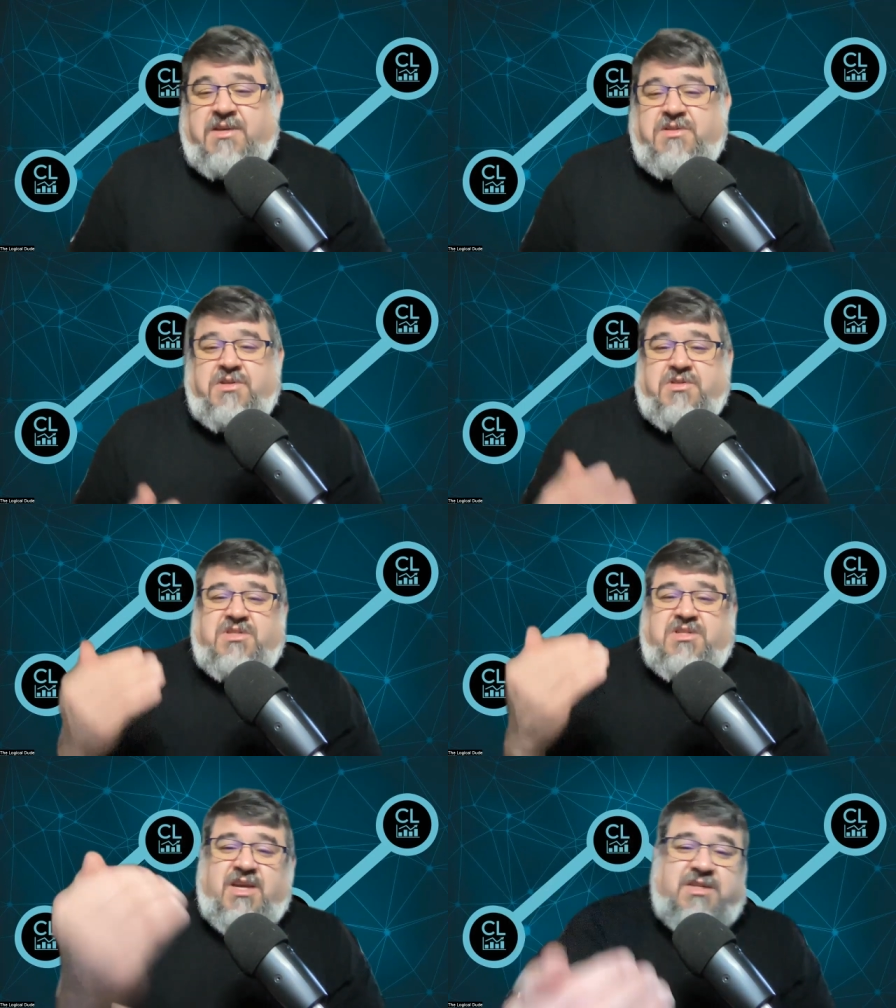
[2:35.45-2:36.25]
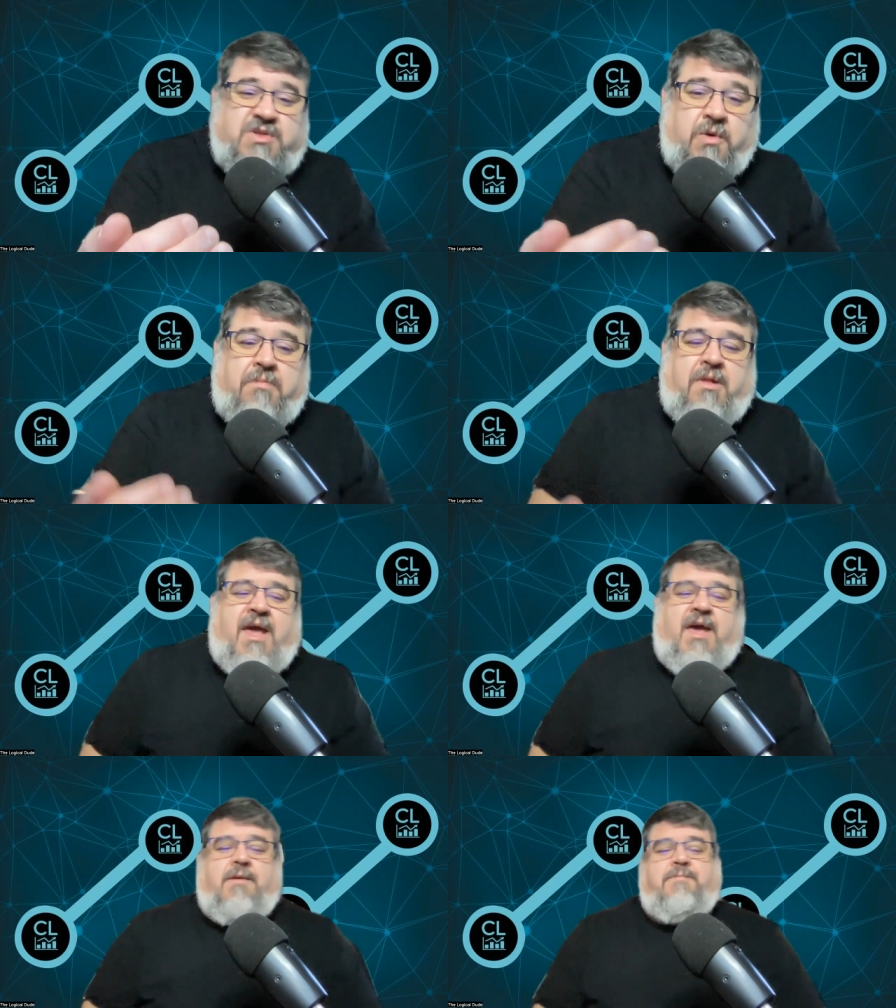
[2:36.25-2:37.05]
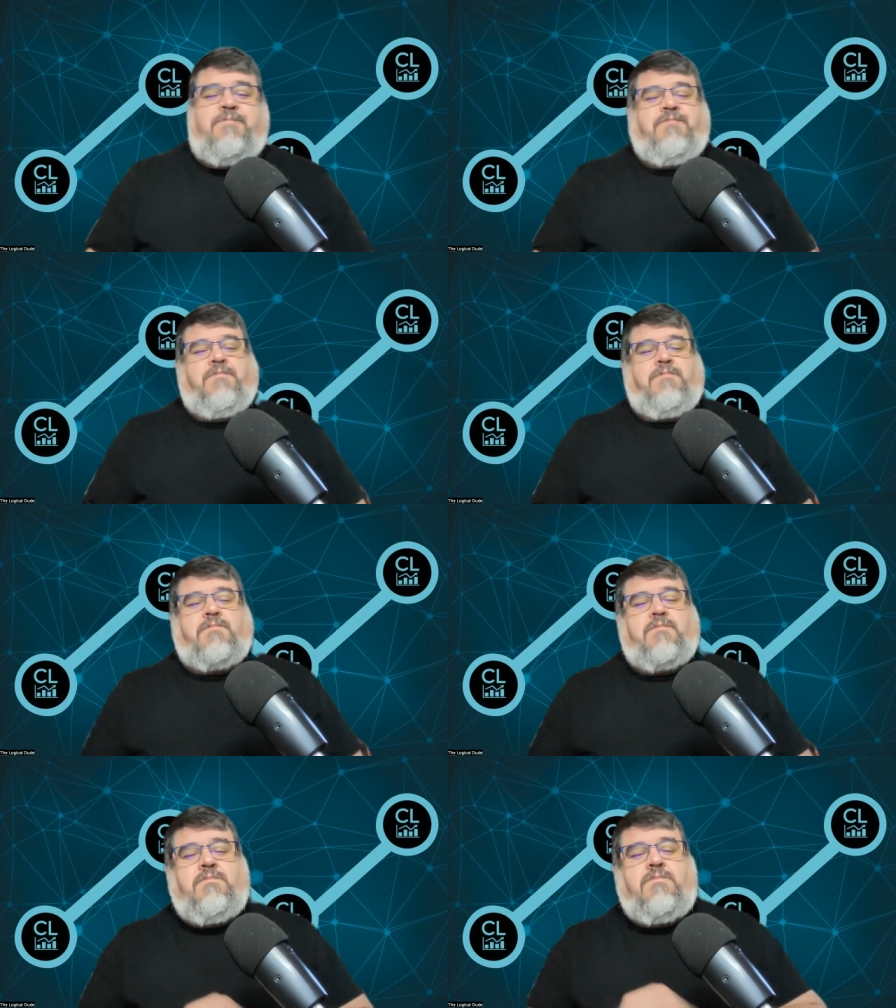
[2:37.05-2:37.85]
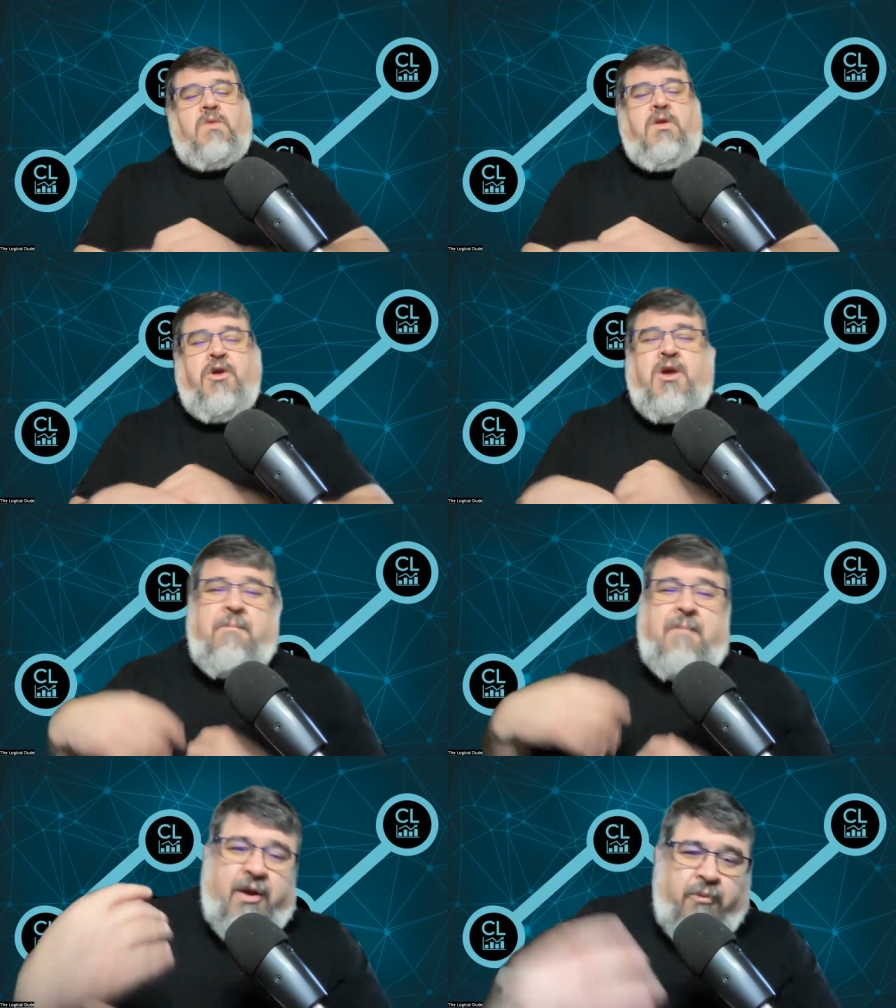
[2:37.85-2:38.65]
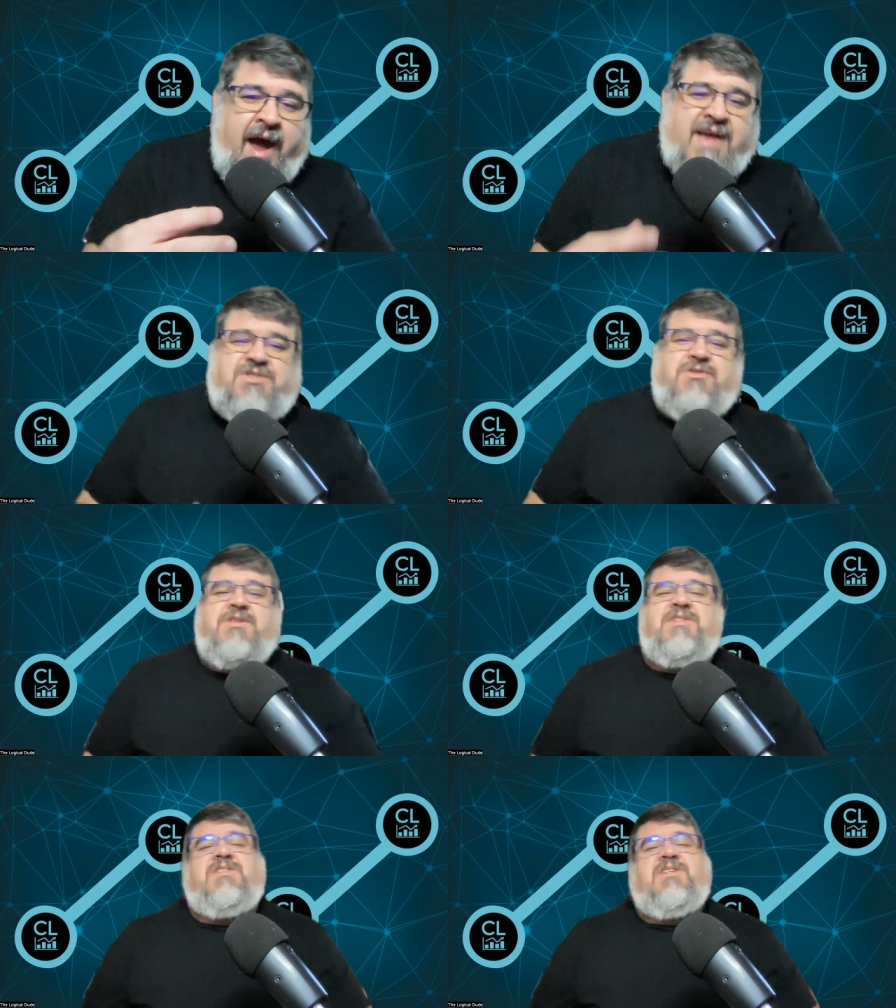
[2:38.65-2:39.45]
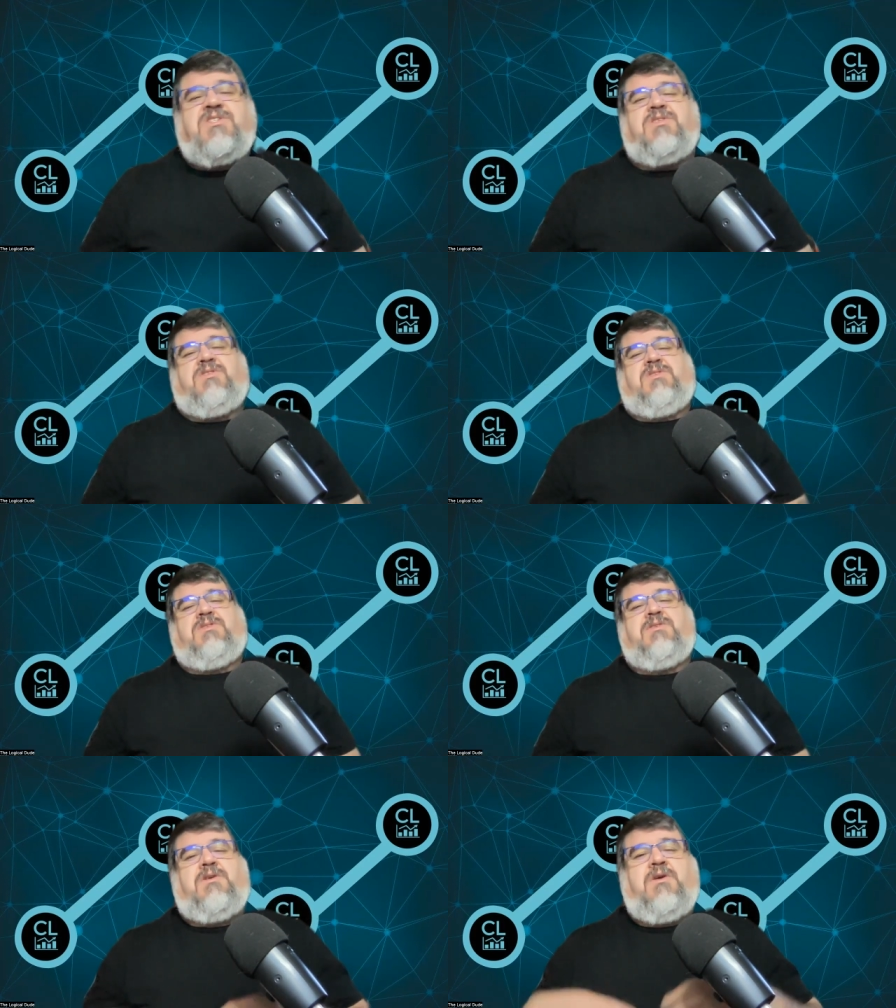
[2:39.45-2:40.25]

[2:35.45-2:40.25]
Because you're sticking to a plan. You can make rational decisions.